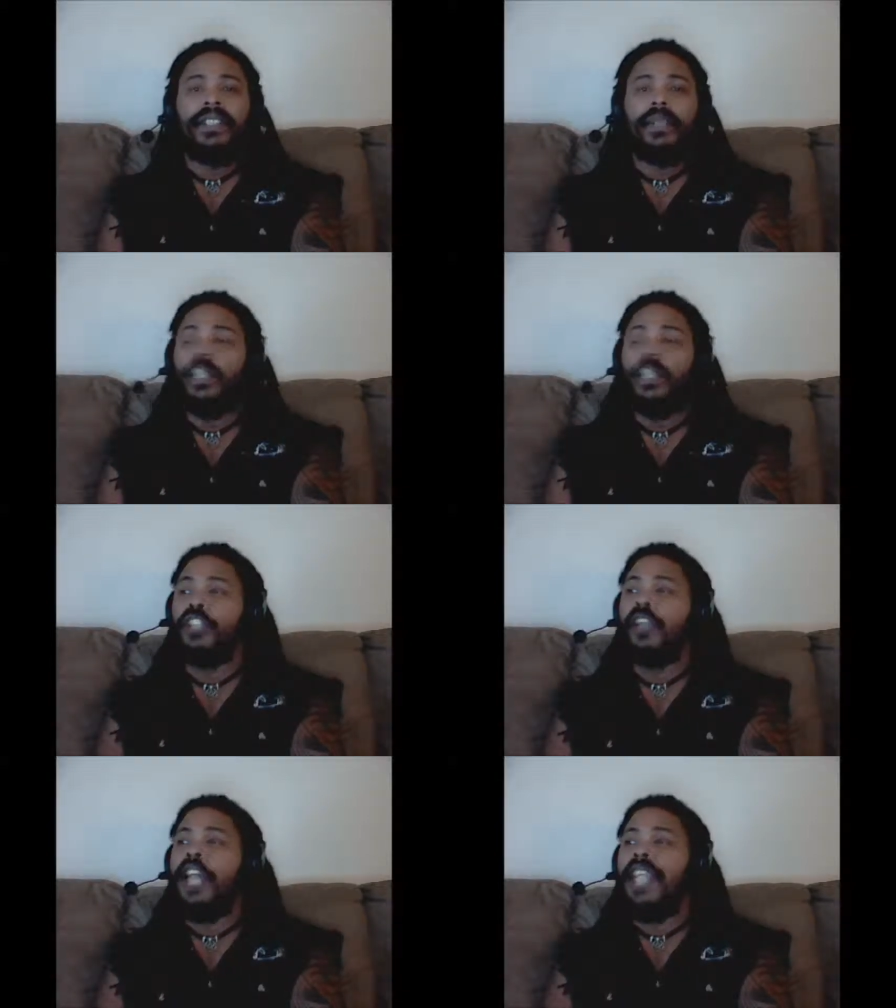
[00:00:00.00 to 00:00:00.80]
You want to
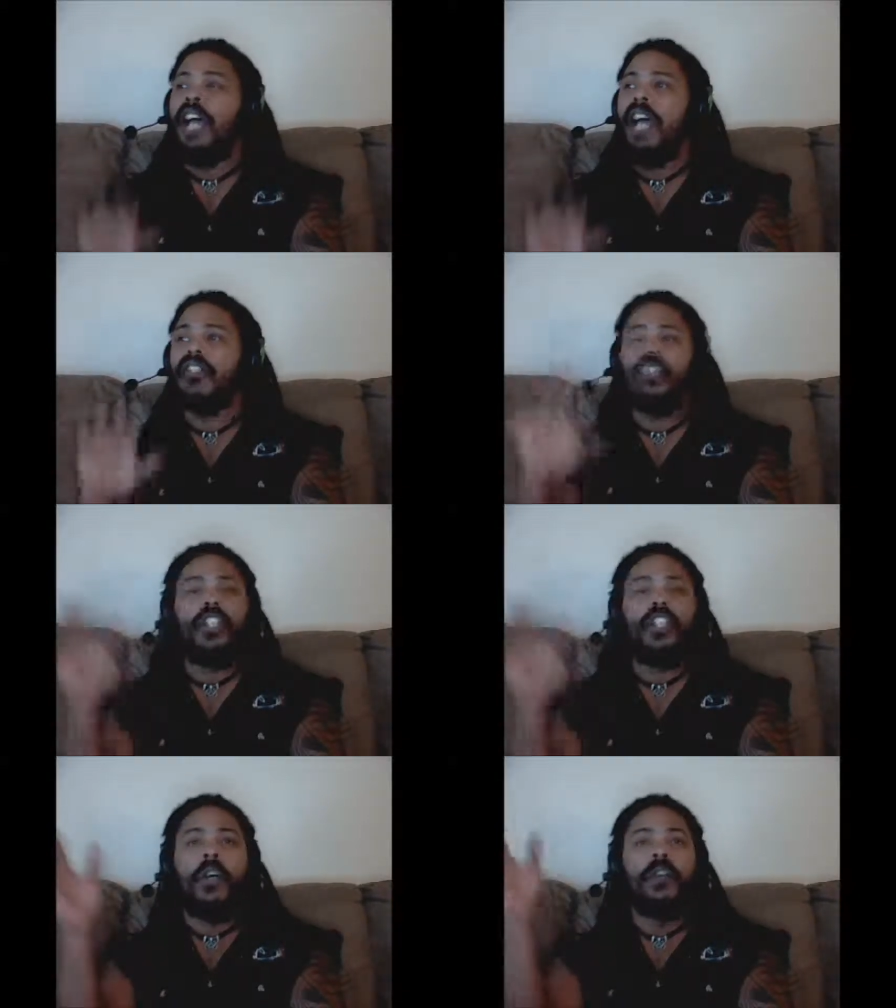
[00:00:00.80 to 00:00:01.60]
draw down
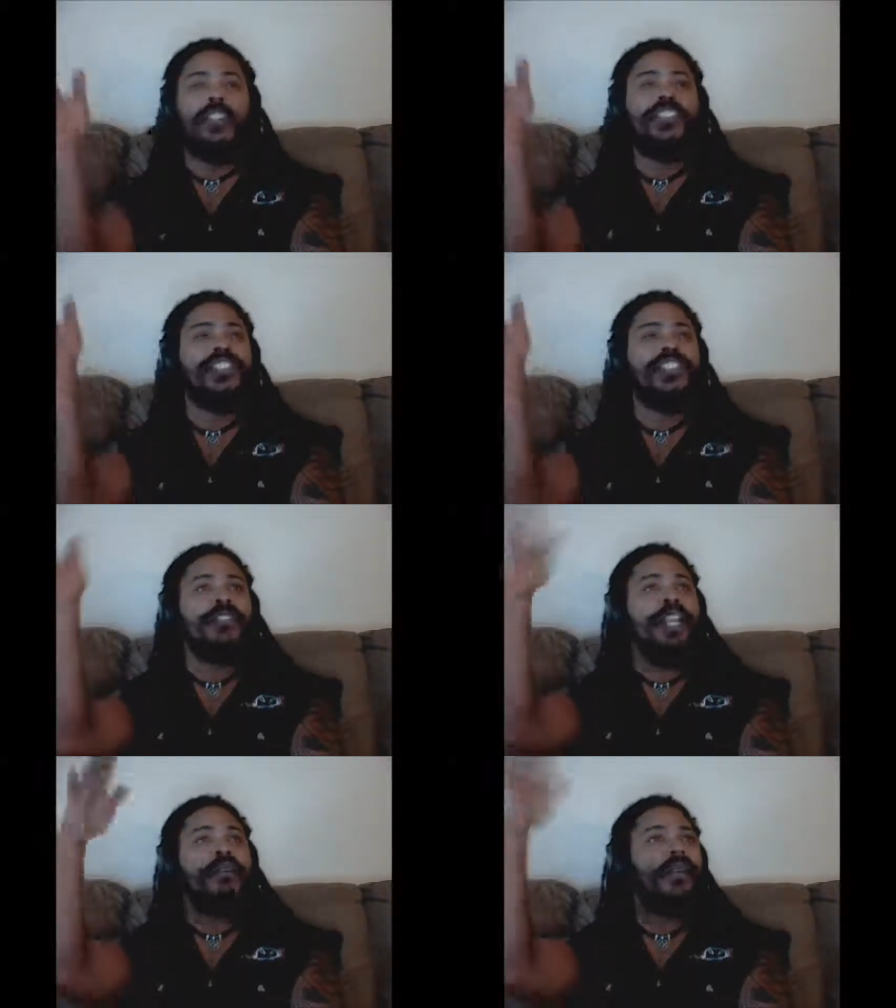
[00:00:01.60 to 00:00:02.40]
unicorns and
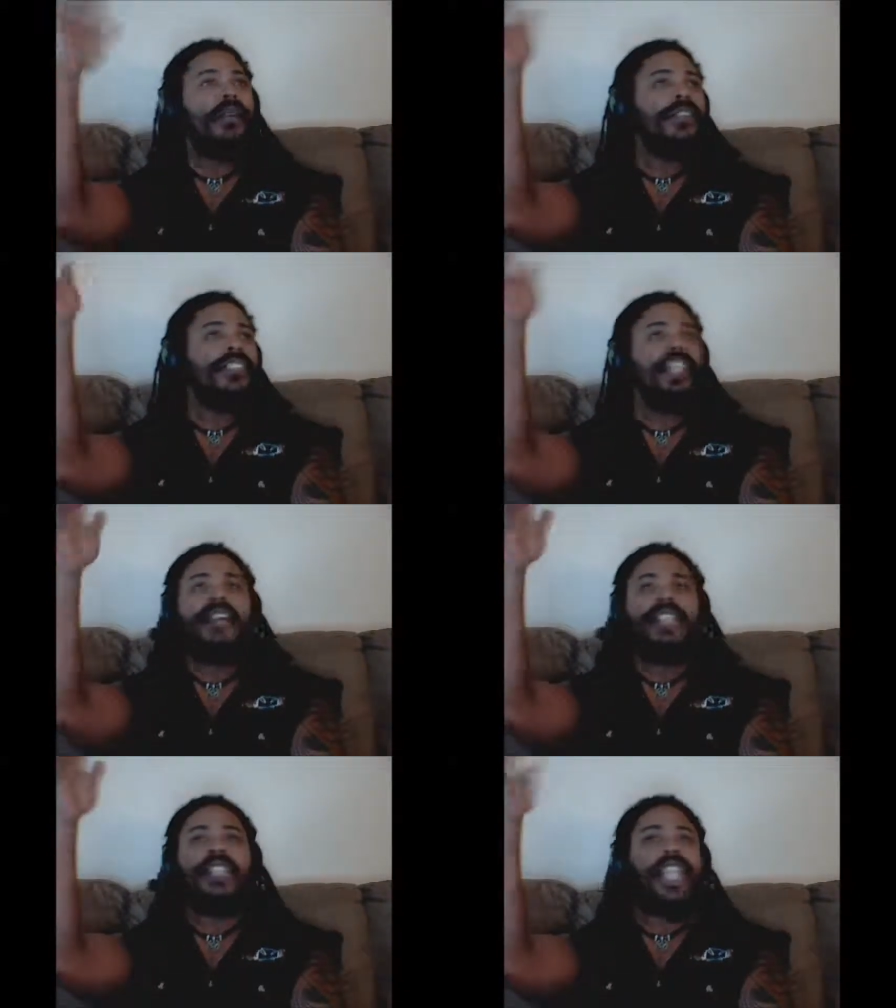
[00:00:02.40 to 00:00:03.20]
rainbows and
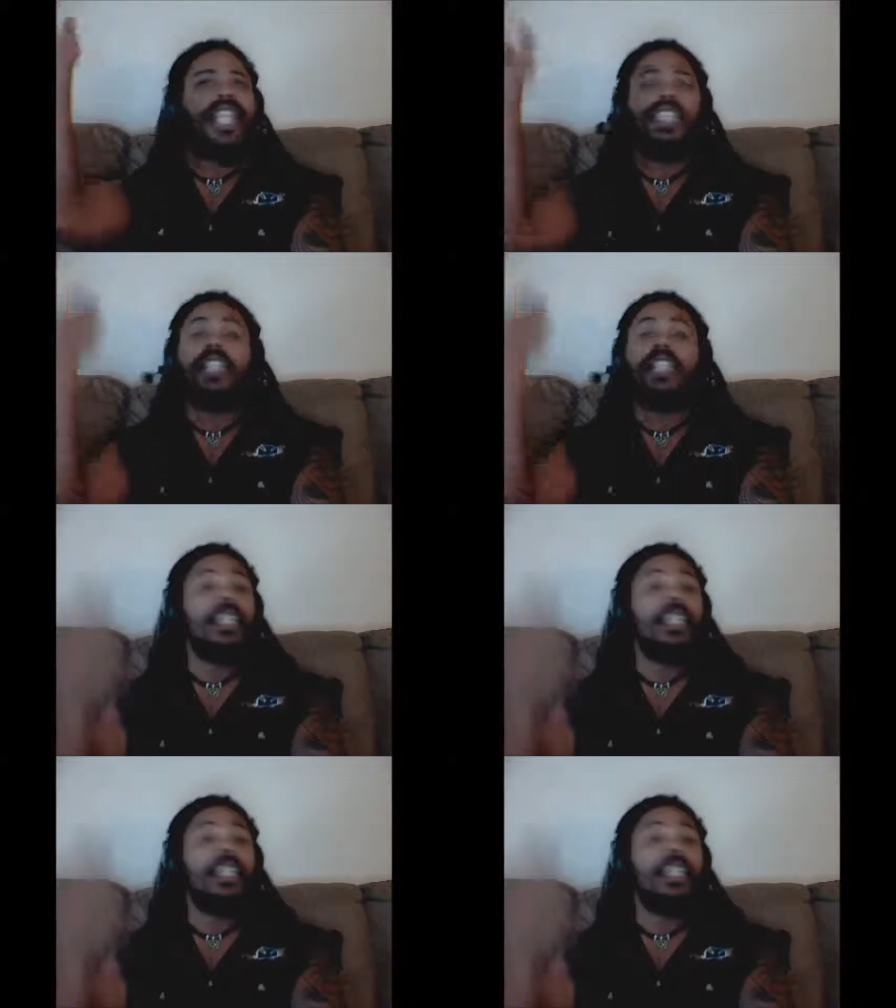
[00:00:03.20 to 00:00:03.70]
love and light?